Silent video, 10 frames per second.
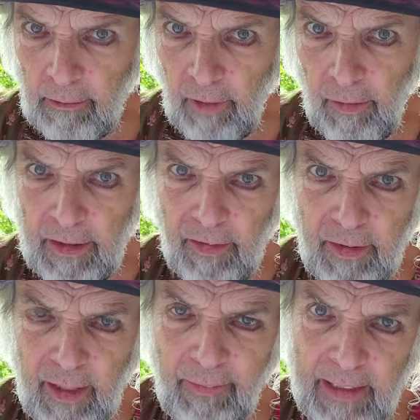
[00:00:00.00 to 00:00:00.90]
well, he
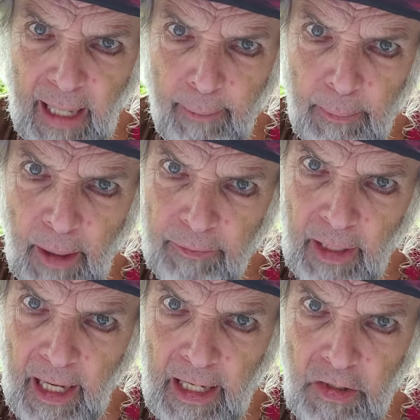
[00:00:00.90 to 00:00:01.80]
doesn't give a damn about
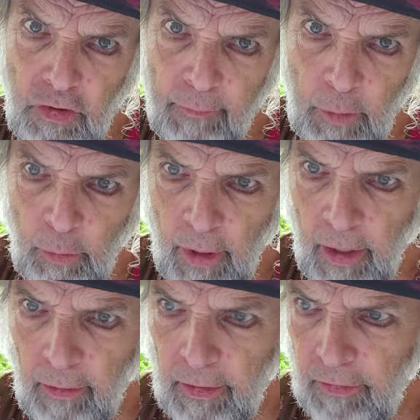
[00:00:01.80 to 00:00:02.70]
the age of
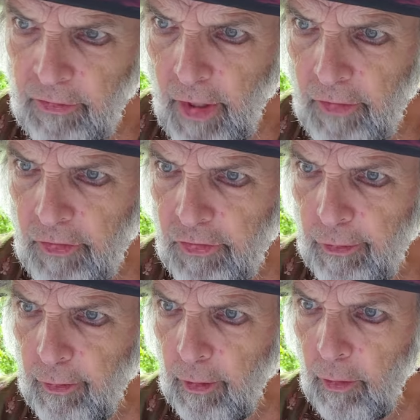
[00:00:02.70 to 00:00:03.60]
Aquarius. Yeah, she's a
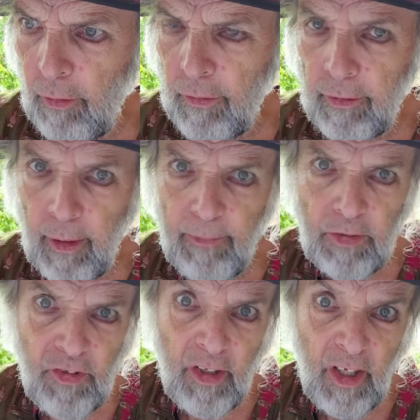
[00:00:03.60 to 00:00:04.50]
little older. I
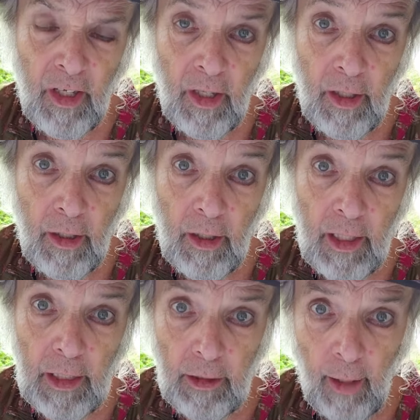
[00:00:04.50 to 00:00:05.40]
mean,
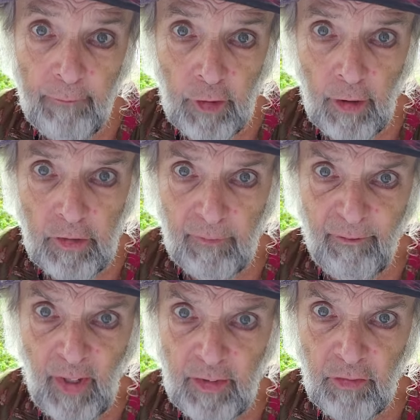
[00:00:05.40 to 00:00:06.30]
he loves her and she
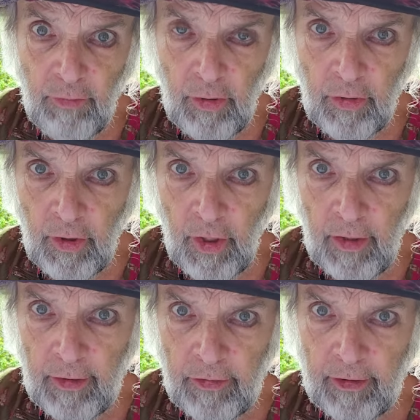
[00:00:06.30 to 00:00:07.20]
fucks real
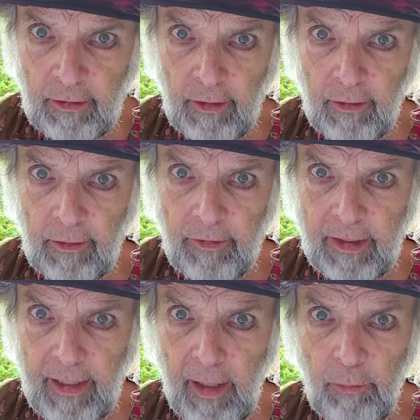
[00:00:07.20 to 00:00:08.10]
good. Let's
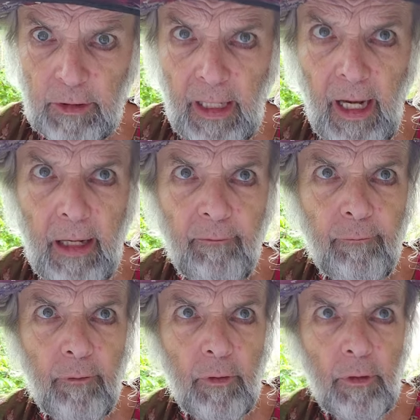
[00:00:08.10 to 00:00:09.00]
get on with
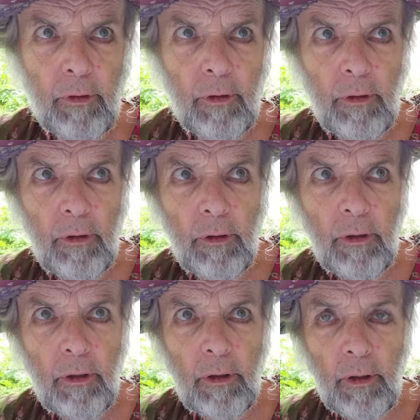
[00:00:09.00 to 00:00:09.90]
life.
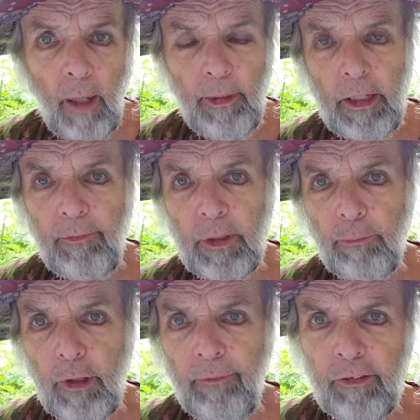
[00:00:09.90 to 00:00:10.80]
I mean, even the
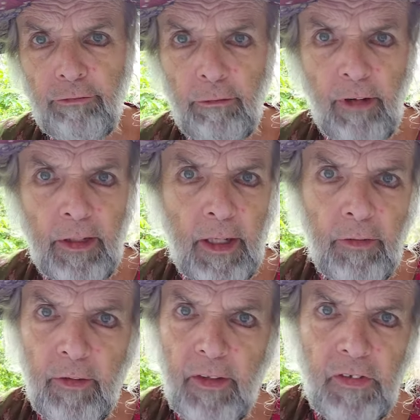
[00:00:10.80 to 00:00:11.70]
briefest
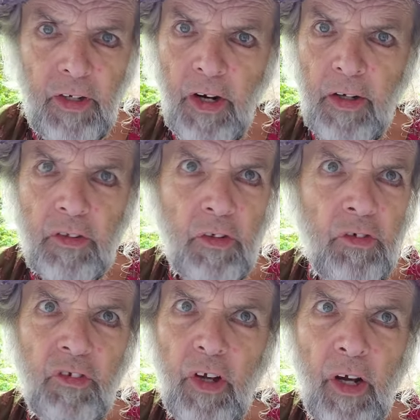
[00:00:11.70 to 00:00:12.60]
rundown of these
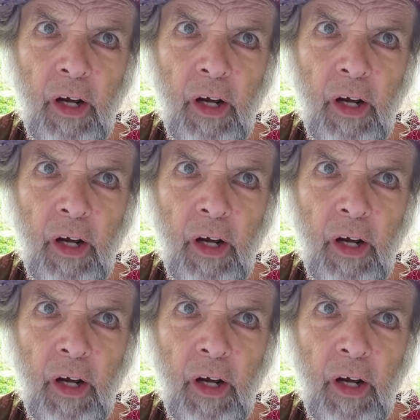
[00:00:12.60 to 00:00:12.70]
characters,